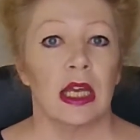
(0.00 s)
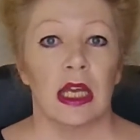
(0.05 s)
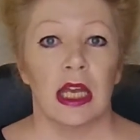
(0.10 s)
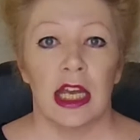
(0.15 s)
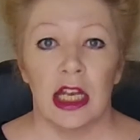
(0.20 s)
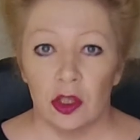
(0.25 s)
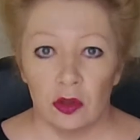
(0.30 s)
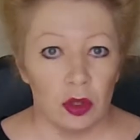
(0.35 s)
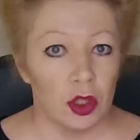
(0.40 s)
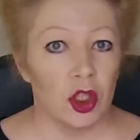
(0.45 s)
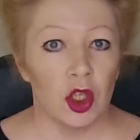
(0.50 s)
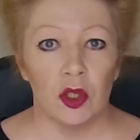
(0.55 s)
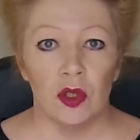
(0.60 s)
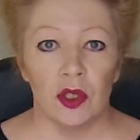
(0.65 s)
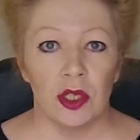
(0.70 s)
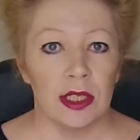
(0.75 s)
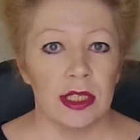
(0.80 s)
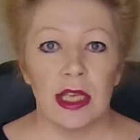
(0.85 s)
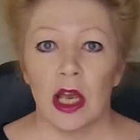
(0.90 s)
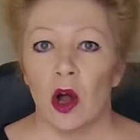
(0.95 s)
Introduce
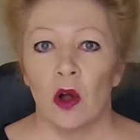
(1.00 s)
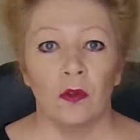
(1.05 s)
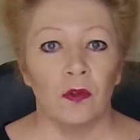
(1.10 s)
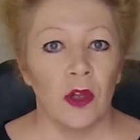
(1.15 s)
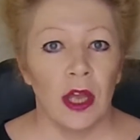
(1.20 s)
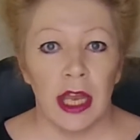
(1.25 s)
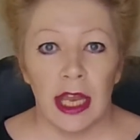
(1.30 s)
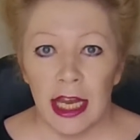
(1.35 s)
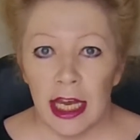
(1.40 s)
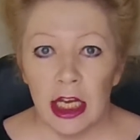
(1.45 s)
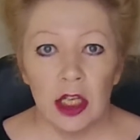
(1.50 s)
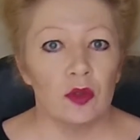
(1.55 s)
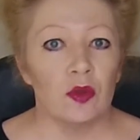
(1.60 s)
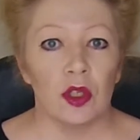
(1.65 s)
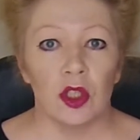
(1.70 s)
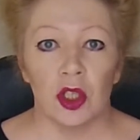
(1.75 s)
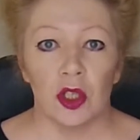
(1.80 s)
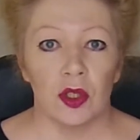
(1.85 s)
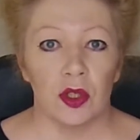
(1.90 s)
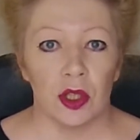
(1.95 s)
yourself,
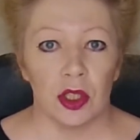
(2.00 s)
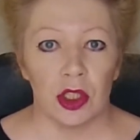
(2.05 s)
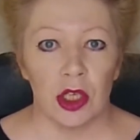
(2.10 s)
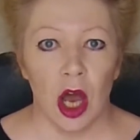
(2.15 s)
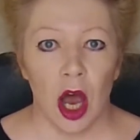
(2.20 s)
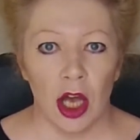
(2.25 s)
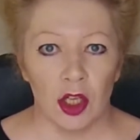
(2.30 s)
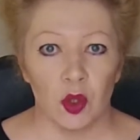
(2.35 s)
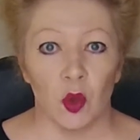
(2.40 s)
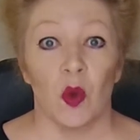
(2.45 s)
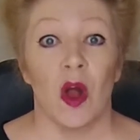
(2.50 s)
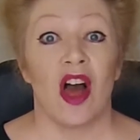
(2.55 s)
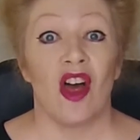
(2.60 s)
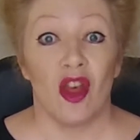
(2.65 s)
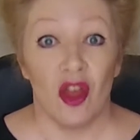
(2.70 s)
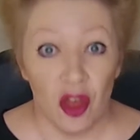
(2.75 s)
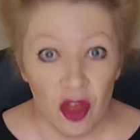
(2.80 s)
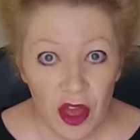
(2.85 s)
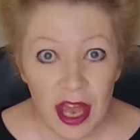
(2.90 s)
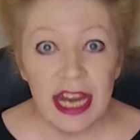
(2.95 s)
introduce the title,
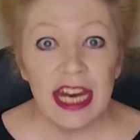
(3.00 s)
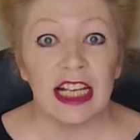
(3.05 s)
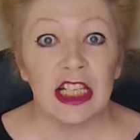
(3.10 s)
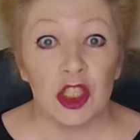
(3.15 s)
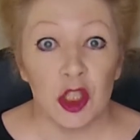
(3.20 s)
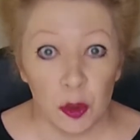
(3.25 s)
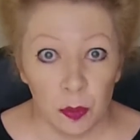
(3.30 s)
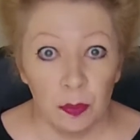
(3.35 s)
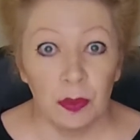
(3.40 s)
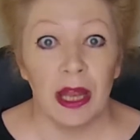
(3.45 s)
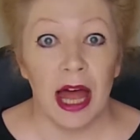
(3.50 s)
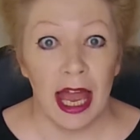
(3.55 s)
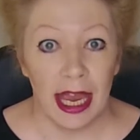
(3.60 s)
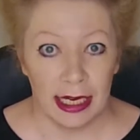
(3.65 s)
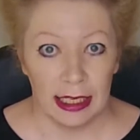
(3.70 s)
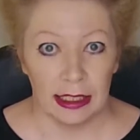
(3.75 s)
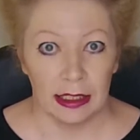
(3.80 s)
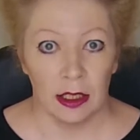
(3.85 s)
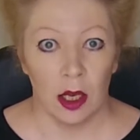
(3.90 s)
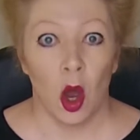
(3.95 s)
then
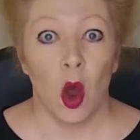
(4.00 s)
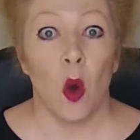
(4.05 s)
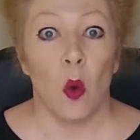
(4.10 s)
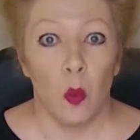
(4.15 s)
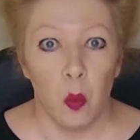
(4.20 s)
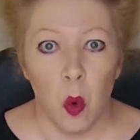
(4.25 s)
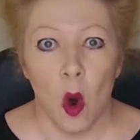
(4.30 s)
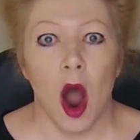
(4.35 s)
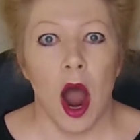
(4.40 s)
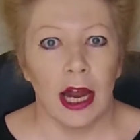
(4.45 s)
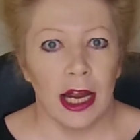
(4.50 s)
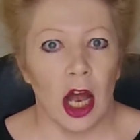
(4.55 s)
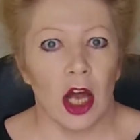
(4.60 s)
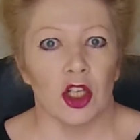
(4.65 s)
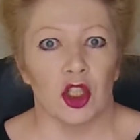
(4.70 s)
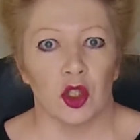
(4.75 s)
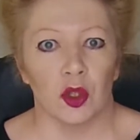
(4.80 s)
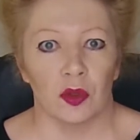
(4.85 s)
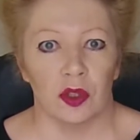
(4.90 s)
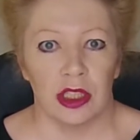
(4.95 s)
explain why I
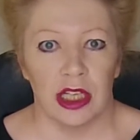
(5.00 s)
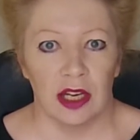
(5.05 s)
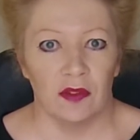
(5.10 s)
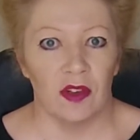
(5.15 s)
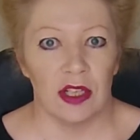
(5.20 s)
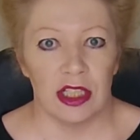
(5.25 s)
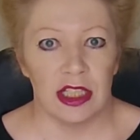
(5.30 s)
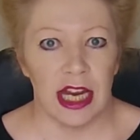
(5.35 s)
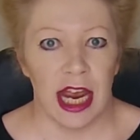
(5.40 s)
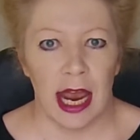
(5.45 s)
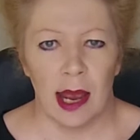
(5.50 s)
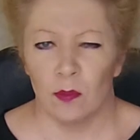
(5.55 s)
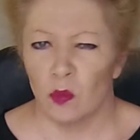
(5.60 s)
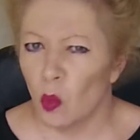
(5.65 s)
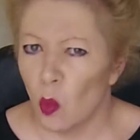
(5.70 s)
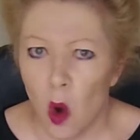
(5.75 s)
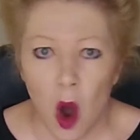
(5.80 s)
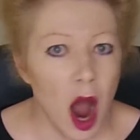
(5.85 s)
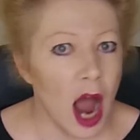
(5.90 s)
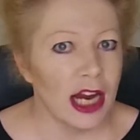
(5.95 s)
should give a damn,
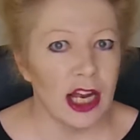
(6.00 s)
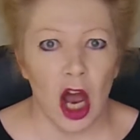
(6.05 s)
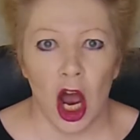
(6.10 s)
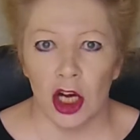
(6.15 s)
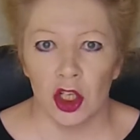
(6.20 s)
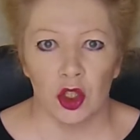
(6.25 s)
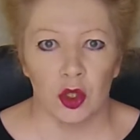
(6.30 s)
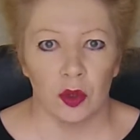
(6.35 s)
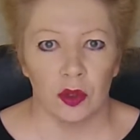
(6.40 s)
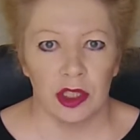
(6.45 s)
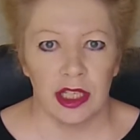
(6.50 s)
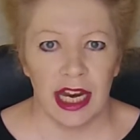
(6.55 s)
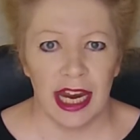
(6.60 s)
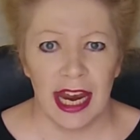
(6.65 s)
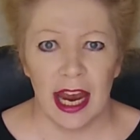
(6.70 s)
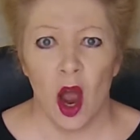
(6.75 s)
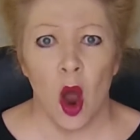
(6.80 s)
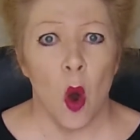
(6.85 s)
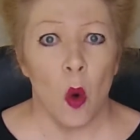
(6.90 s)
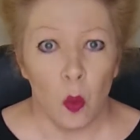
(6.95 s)
why I should
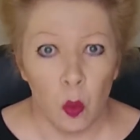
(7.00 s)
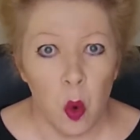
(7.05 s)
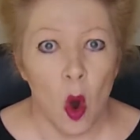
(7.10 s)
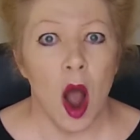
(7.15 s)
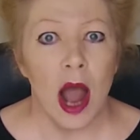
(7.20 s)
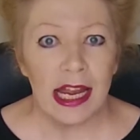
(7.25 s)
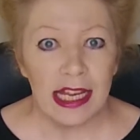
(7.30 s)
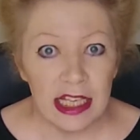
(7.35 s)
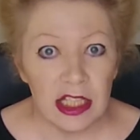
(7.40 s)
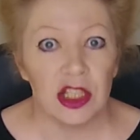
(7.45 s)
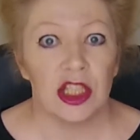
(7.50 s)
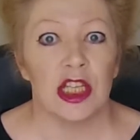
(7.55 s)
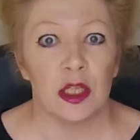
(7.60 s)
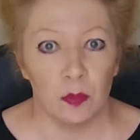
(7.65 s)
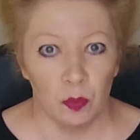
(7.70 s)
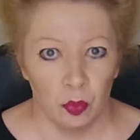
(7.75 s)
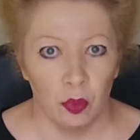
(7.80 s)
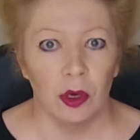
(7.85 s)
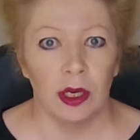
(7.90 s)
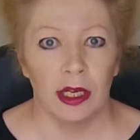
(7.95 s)
care, why is this
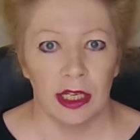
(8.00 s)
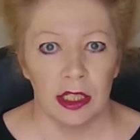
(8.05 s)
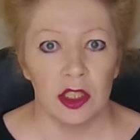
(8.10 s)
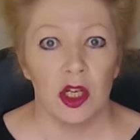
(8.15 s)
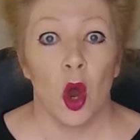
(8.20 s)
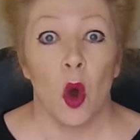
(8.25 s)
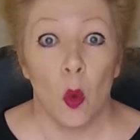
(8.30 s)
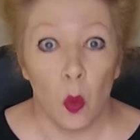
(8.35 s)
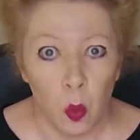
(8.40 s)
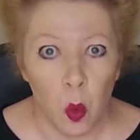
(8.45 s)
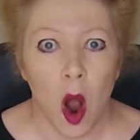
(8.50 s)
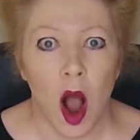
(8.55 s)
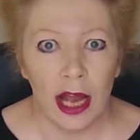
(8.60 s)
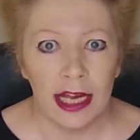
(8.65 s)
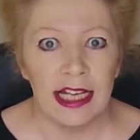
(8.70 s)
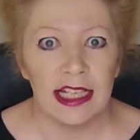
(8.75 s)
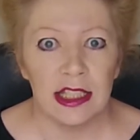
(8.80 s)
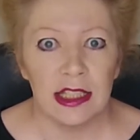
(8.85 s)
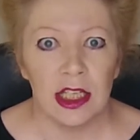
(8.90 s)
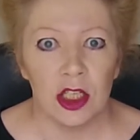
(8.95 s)
brilliant, why
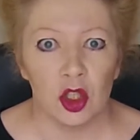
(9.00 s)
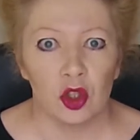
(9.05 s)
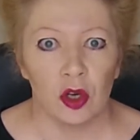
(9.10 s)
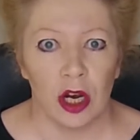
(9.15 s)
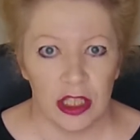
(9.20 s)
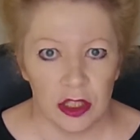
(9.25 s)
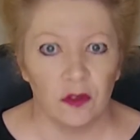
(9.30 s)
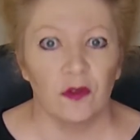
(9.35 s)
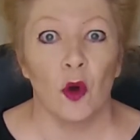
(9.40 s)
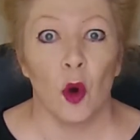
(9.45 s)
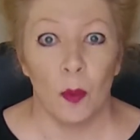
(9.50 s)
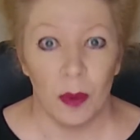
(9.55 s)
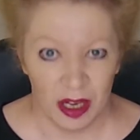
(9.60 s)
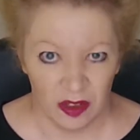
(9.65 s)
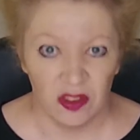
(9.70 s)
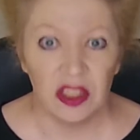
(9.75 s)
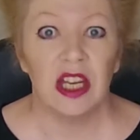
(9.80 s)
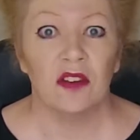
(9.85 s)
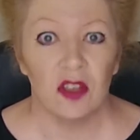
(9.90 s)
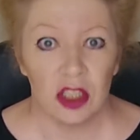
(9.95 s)
is this
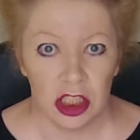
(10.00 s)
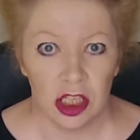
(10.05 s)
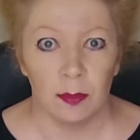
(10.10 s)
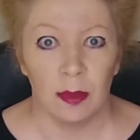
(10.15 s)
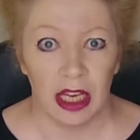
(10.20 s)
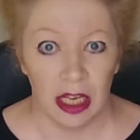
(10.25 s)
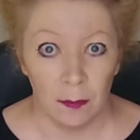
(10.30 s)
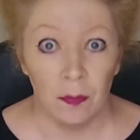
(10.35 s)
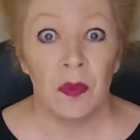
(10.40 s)
transformative, give it to me.